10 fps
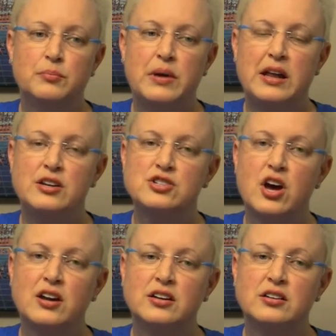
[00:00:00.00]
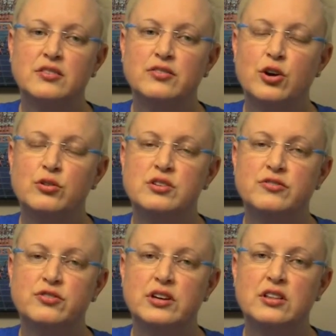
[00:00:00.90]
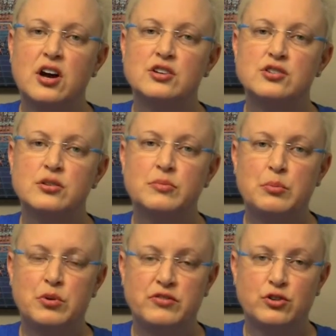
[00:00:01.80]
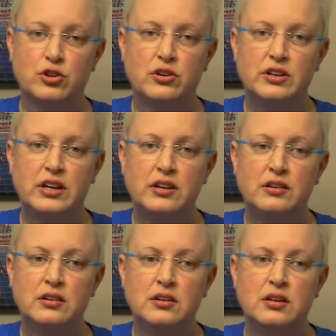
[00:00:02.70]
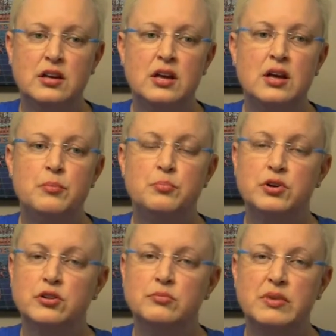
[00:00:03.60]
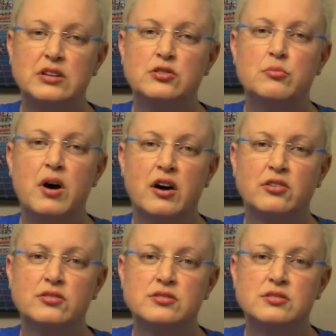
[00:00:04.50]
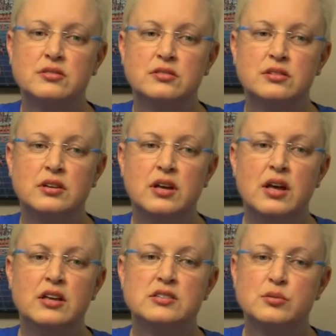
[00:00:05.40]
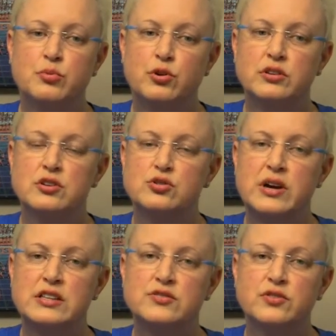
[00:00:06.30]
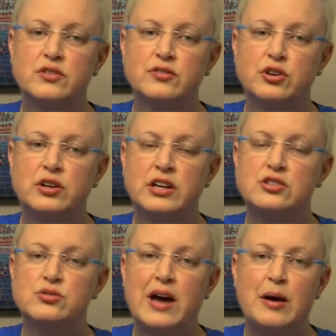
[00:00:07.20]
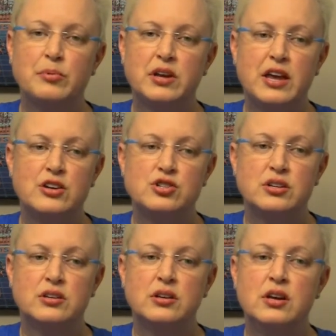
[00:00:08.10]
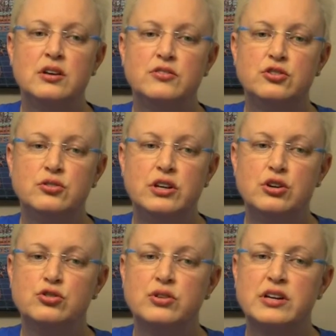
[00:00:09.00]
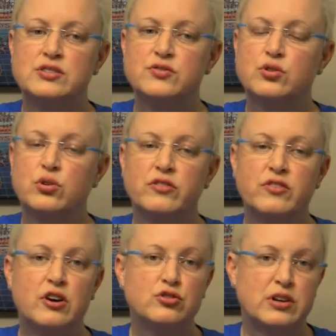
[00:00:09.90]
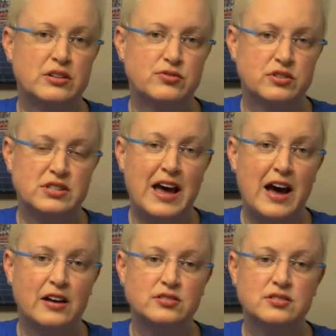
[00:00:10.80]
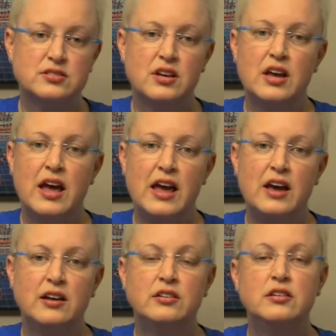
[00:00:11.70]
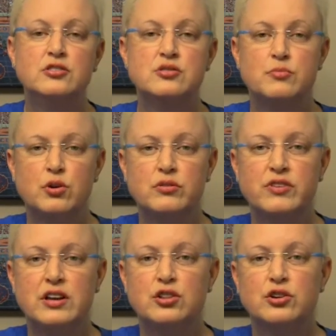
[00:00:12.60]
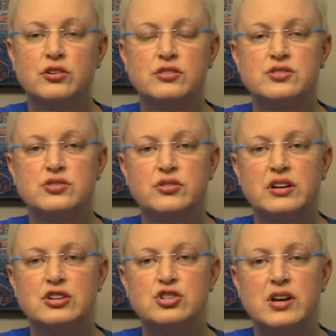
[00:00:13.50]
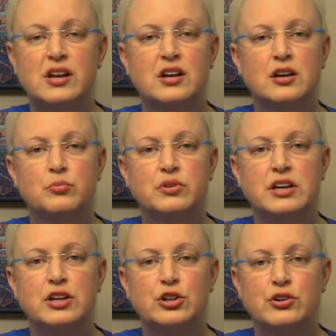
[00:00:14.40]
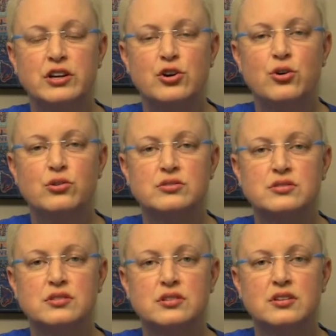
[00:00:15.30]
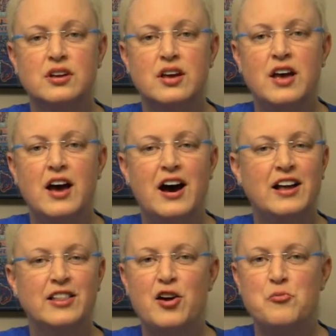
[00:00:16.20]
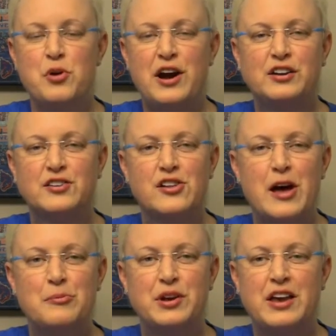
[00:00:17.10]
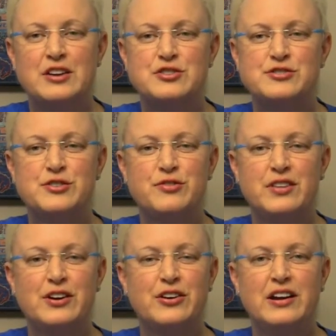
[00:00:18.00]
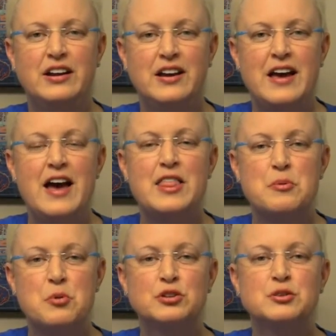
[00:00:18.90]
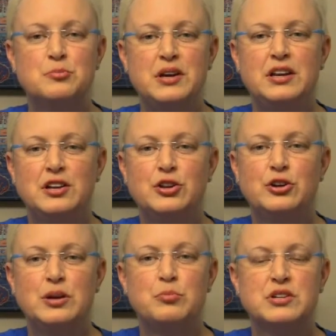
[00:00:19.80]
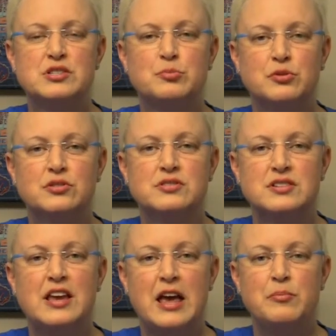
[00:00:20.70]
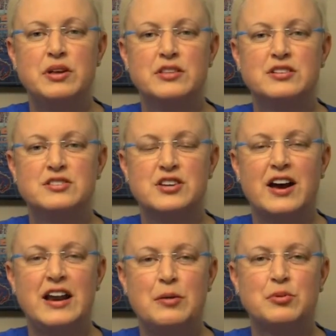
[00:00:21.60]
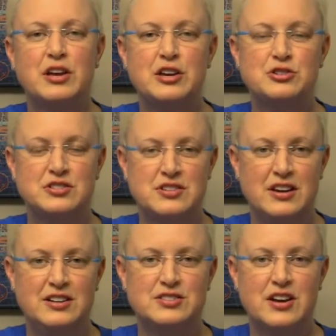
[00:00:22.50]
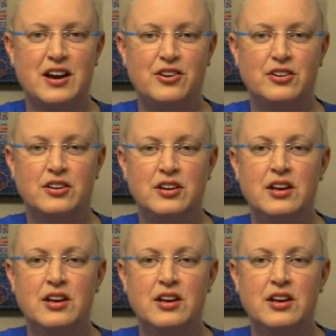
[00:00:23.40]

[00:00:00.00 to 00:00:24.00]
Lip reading: manage cognitive load to free long-term memory for learning, build mental models, support the transfer of learning to application to near transfer or far transfer tasks, and to motivate learners to initiate and complete learning goals. I love practical applications of theory, and the multimedia learning principles gave me the design applications I desired.